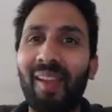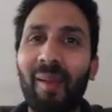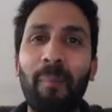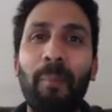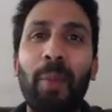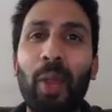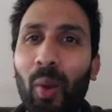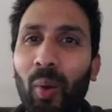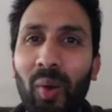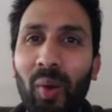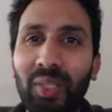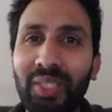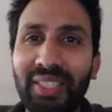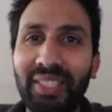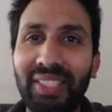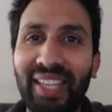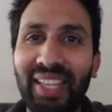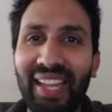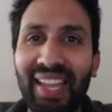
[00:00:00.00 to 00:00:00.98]

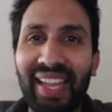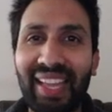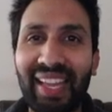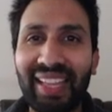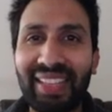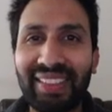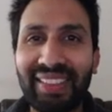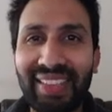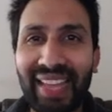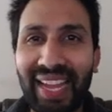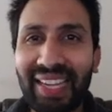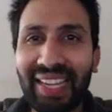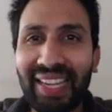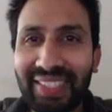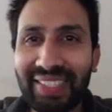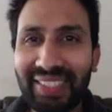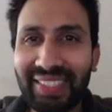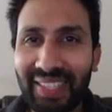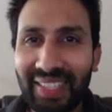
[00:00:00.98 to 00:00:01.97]
Because that
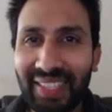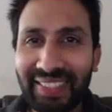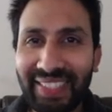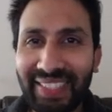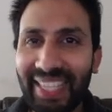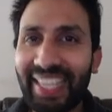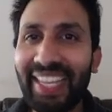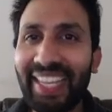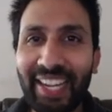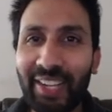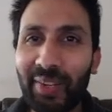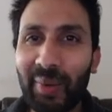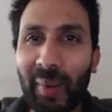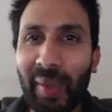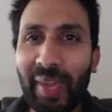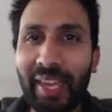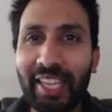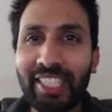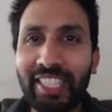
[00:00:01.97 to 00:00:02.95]
is the secret
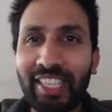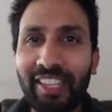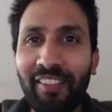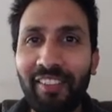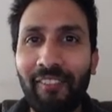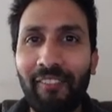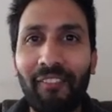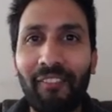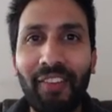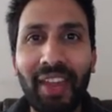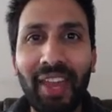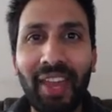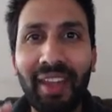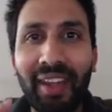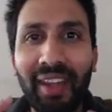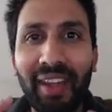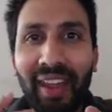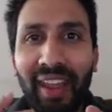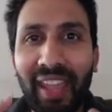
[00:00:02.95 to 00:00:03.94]
location
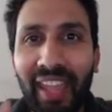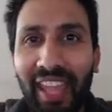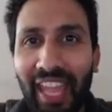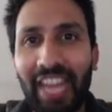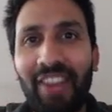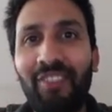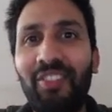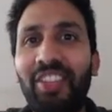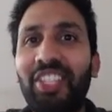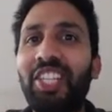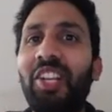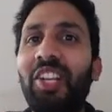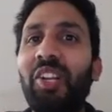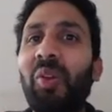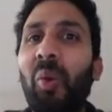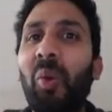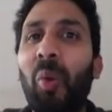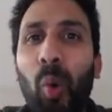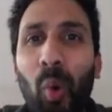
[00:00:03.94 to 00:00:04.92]
where nVision
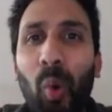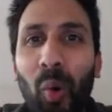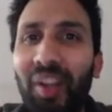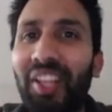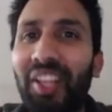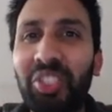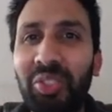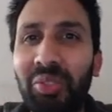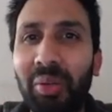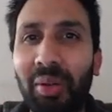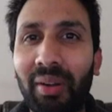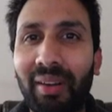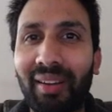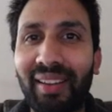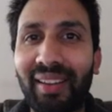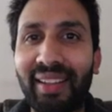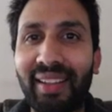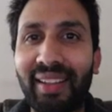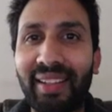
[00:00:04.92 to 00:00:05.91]
code is stored.
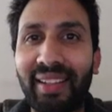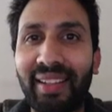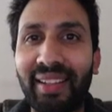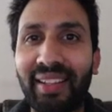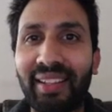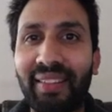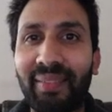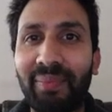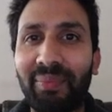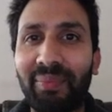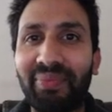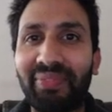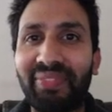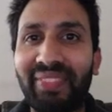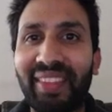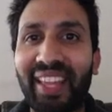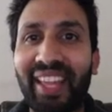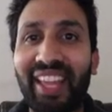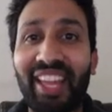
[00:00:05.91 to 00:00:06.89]

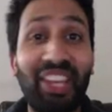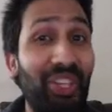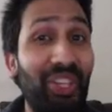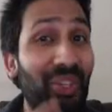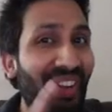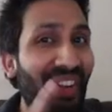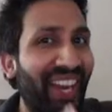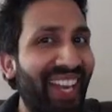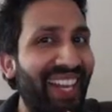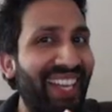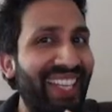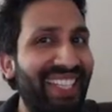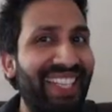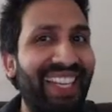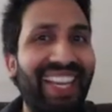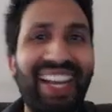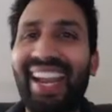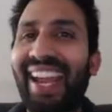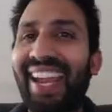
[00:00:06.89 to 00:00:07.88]
You heard it
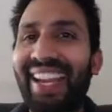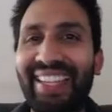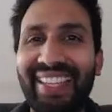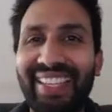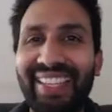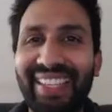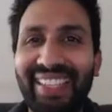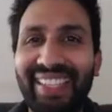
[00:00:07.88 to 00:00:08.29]
right.